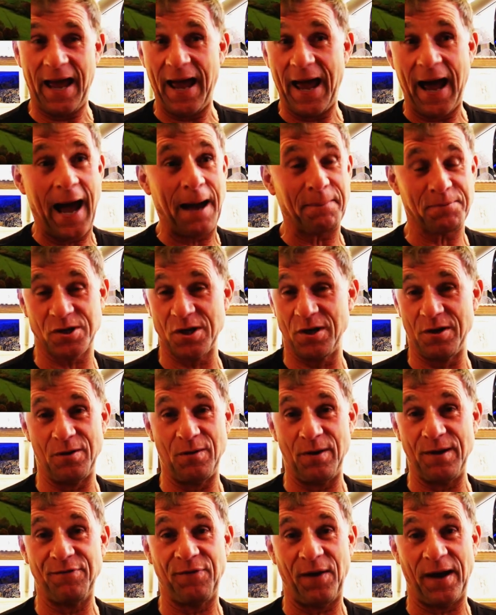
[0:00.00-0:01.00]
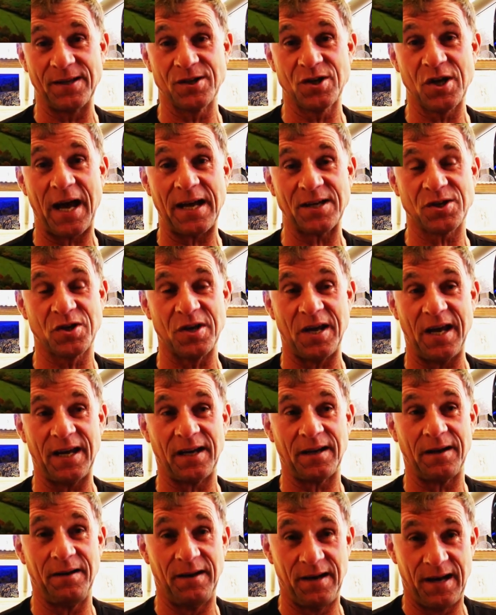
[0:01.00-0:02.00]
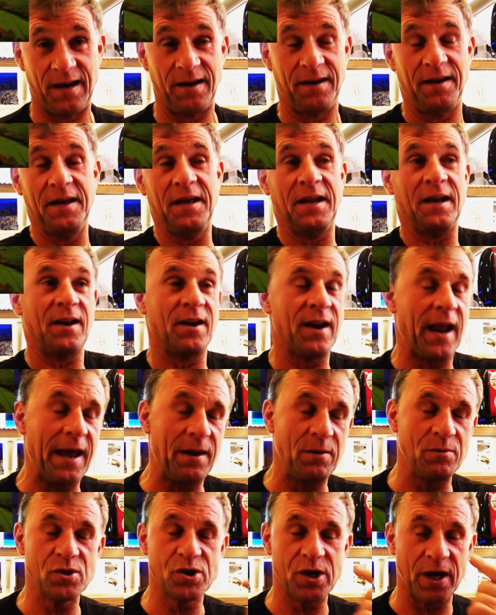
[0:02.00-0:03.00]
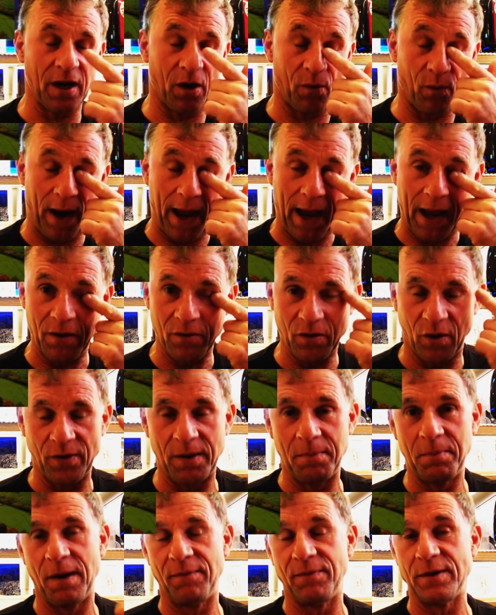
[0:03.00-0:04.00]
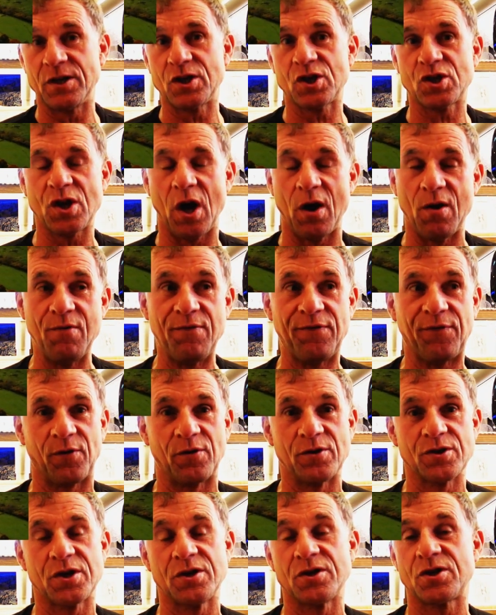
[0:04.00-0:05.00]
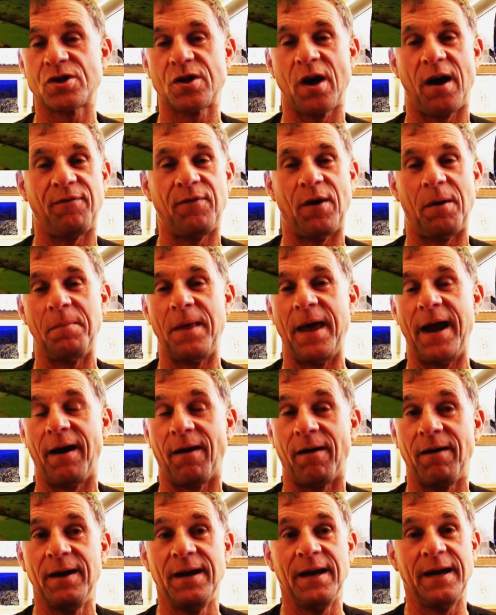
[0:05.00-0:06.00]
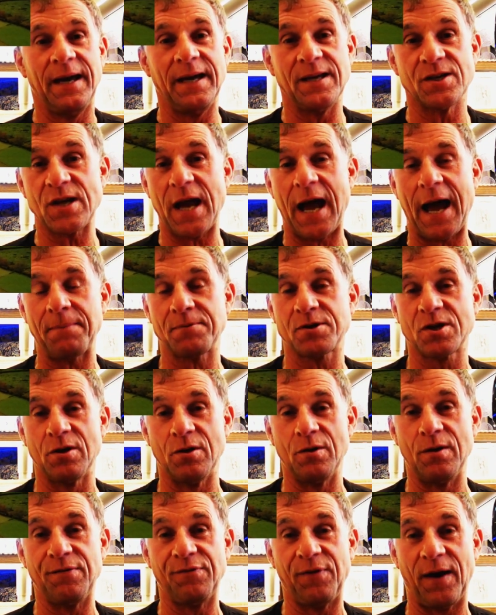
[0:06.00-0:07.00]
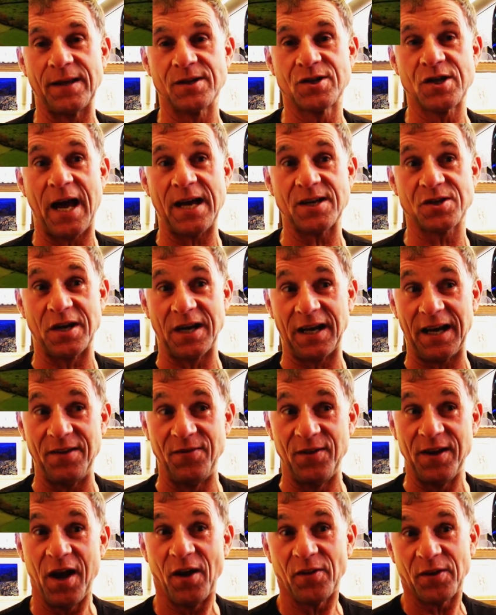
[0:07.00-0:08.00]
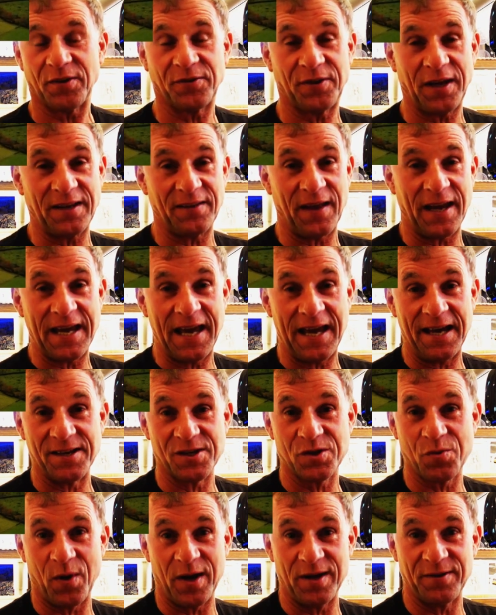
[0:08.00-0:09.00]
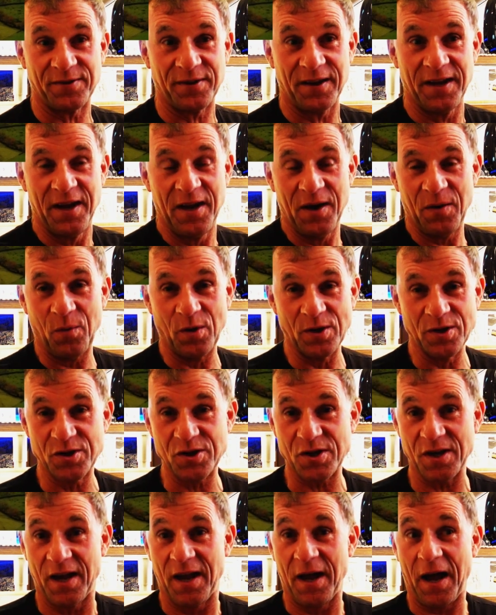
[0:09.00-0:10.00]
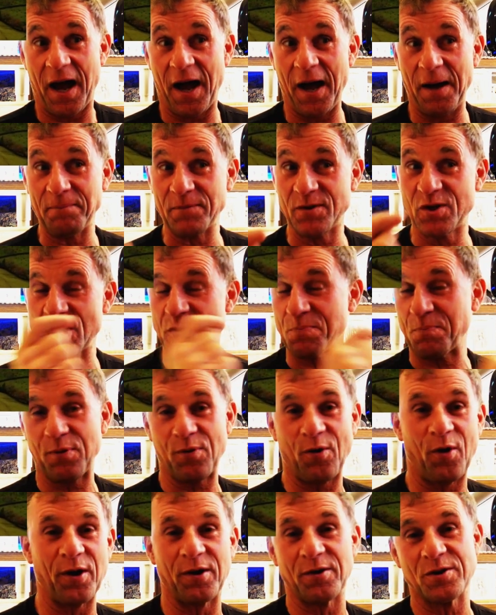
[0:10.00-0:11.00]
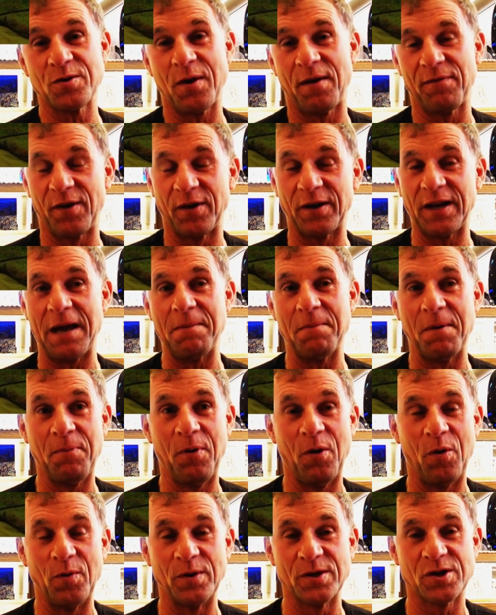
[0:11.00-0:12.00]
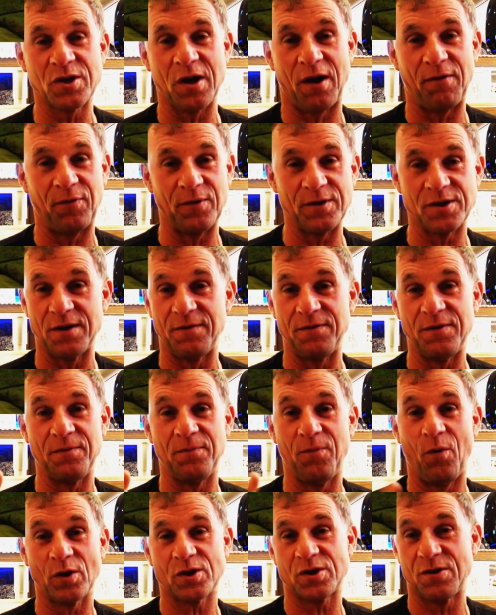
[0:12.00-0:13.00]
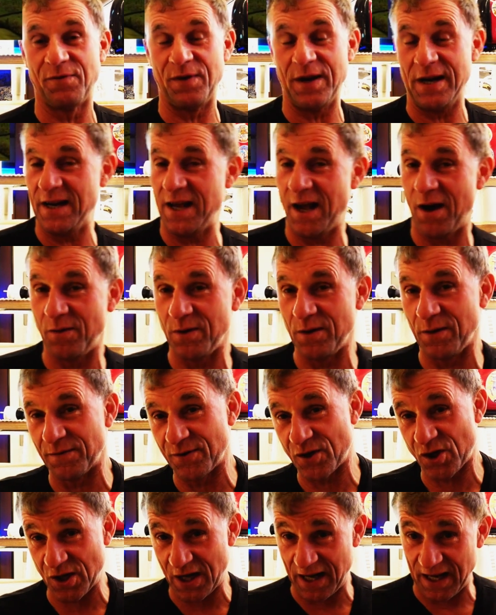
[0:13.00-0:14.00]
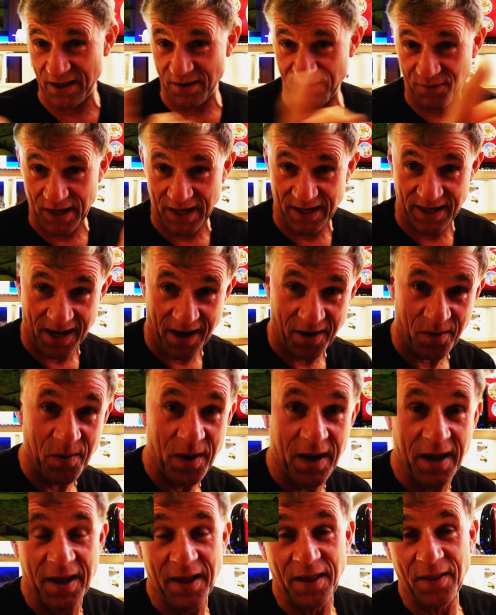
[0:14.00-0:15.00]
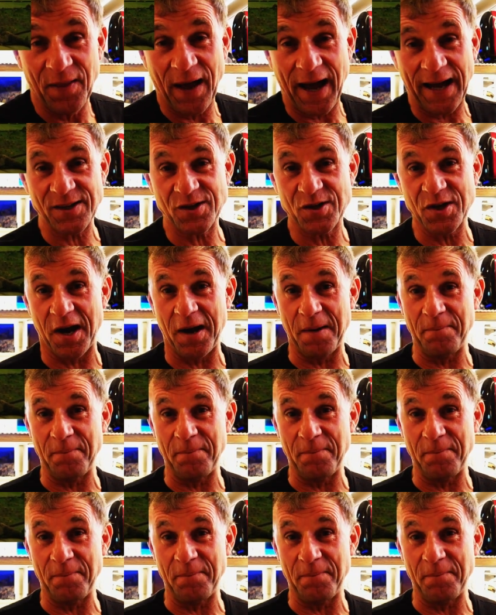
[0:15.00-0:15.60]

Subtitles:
absolutely fantastic. Lounging around on them lovely sofas and stuff up there, it's absolutely fantastic. And the other thing they hit us with was just prior to having our game of pool and stuff, which if you watched the video, you'd have seen it in the video, that